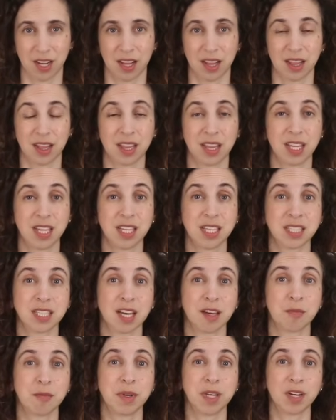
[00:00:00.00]
These
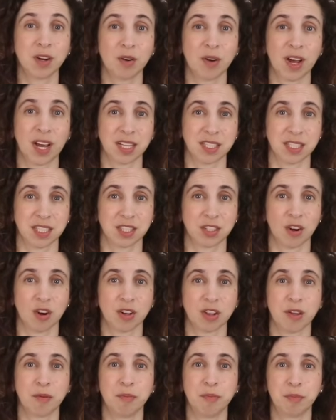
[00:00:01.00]
amino acids
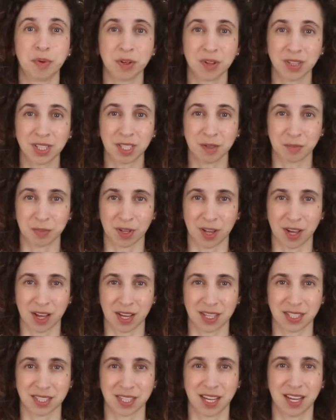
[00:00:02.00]
are the building
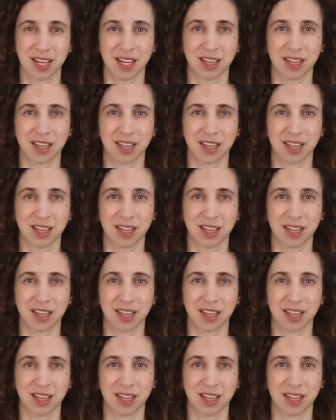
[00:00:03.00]
blocks